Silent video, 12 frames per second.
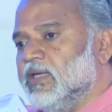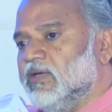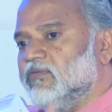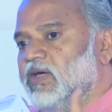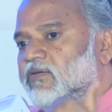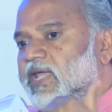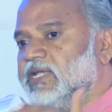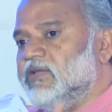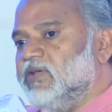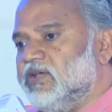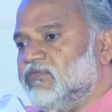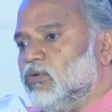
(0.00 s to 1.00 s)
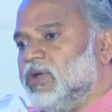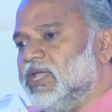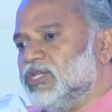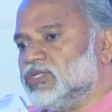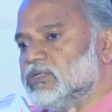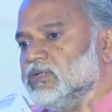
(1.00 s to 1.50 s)
We have Native Lead
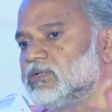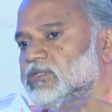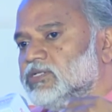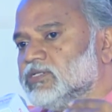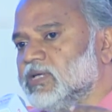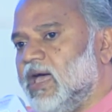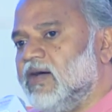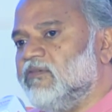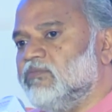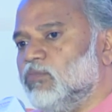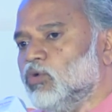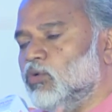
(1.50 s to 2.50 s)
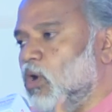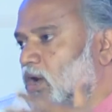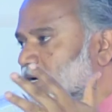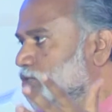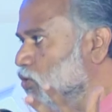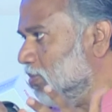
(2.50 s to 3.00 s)
Foundation, just have more
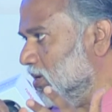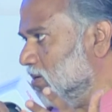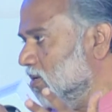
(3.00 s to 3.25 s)
wallets open.